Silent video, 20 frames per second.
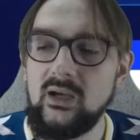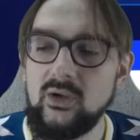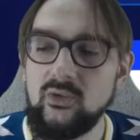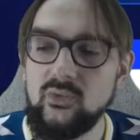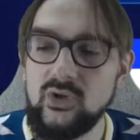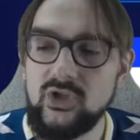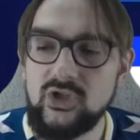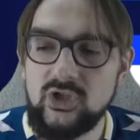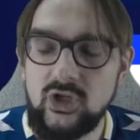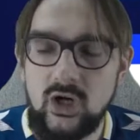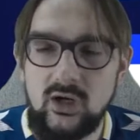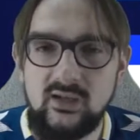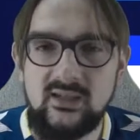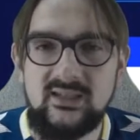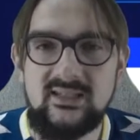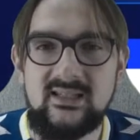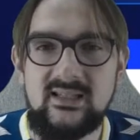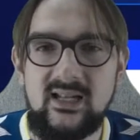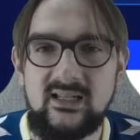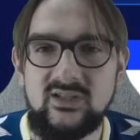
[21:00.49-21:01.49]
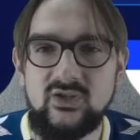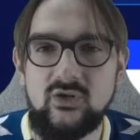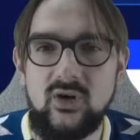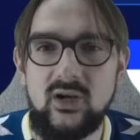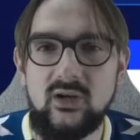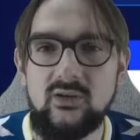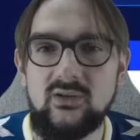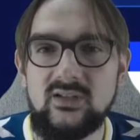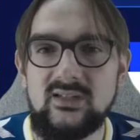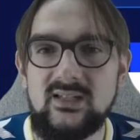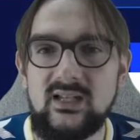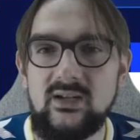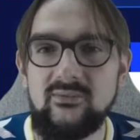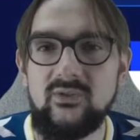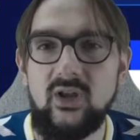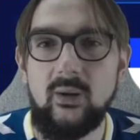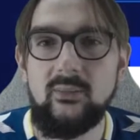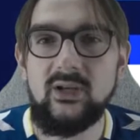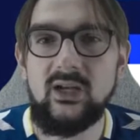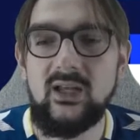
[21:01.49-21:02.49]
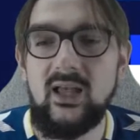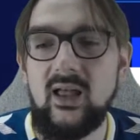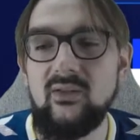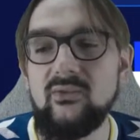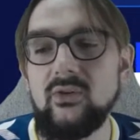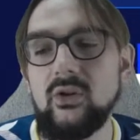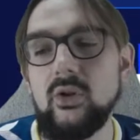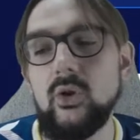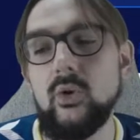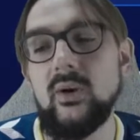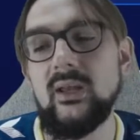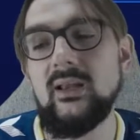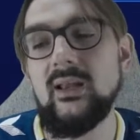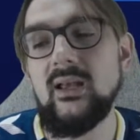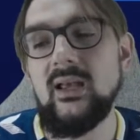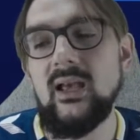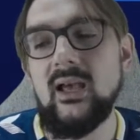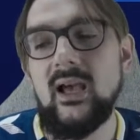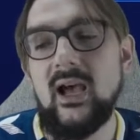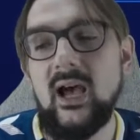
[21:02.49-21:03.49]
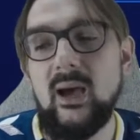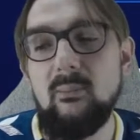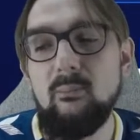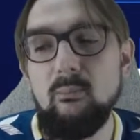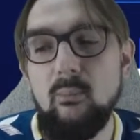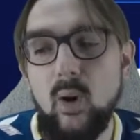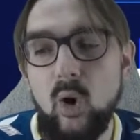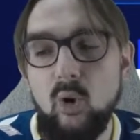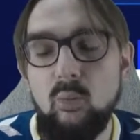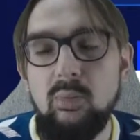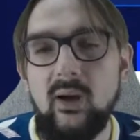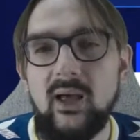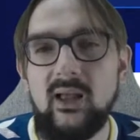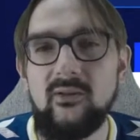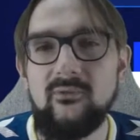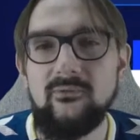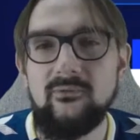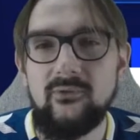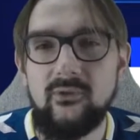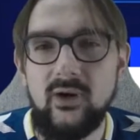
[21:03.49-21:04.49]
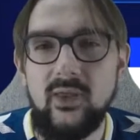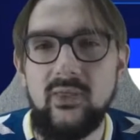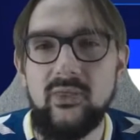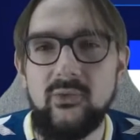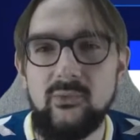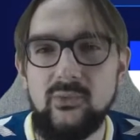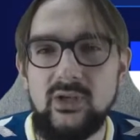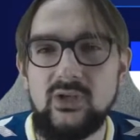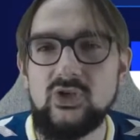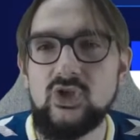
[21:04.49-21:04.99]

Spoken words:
Richarlison at striker instead of Dominic Calvert-Lewin. A mobile front three,